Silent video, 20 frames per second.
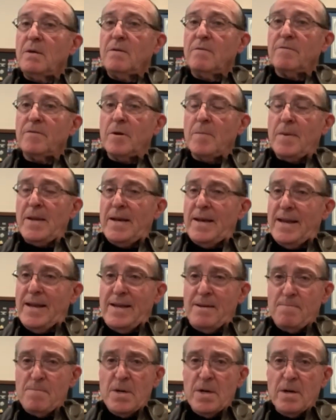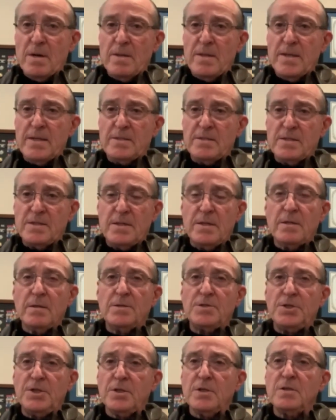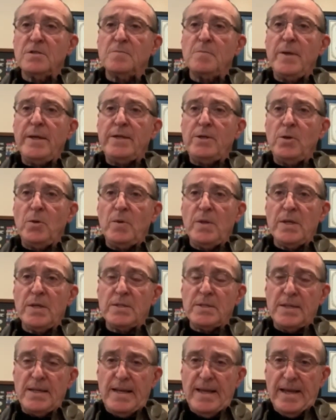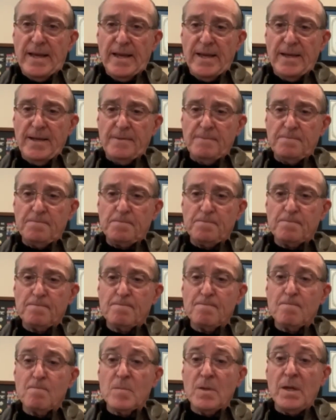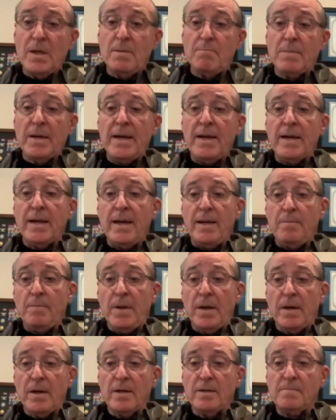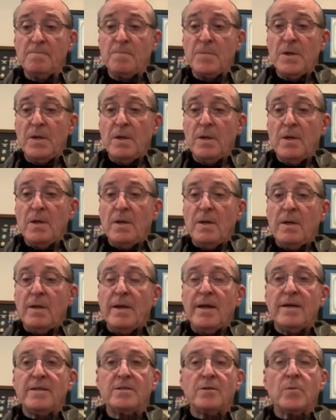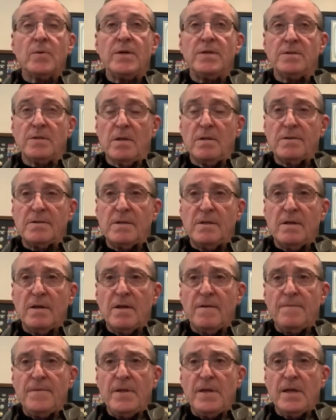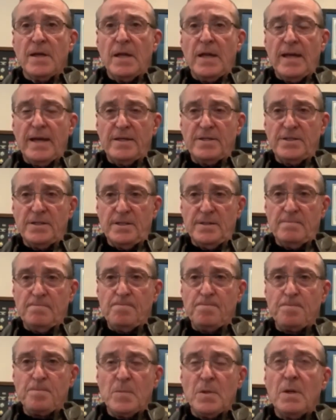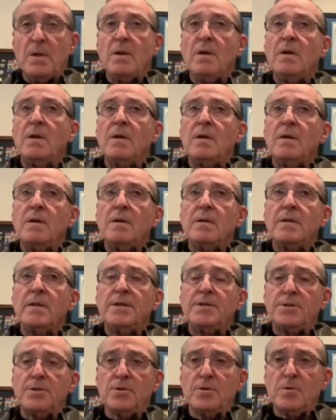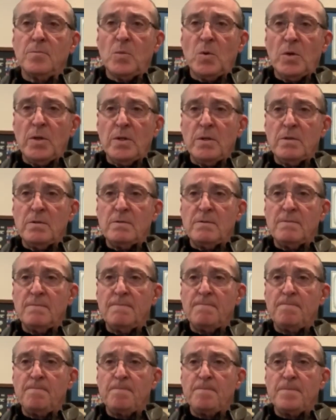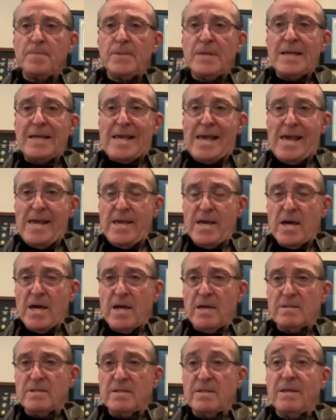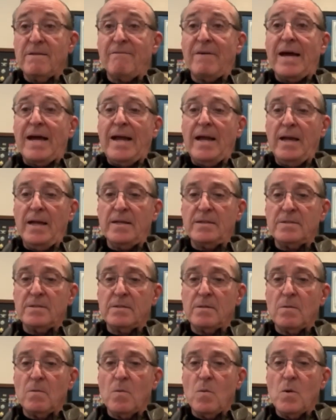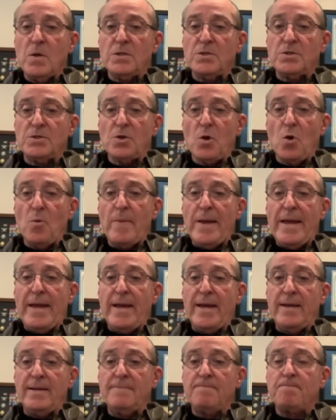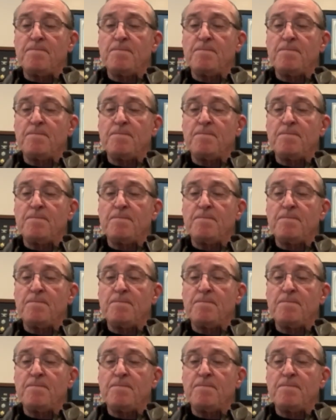from a nightmare that still chills me to this day. In my nightmare, as a result of the election, the turmoil, the chaos, the violence was so bad